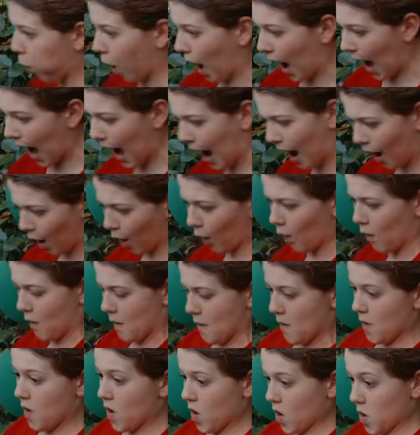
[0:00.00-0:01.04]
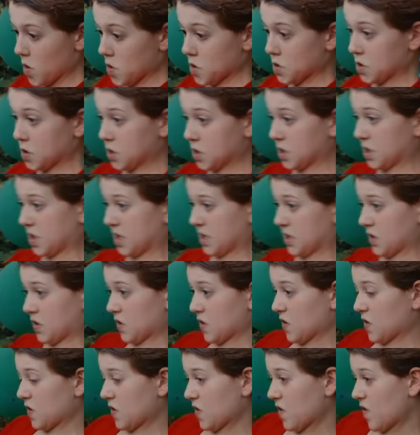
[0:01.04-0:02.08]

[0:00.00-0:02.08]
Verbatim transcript: Oh, wow. Okay. Here, let me hold on so you can get it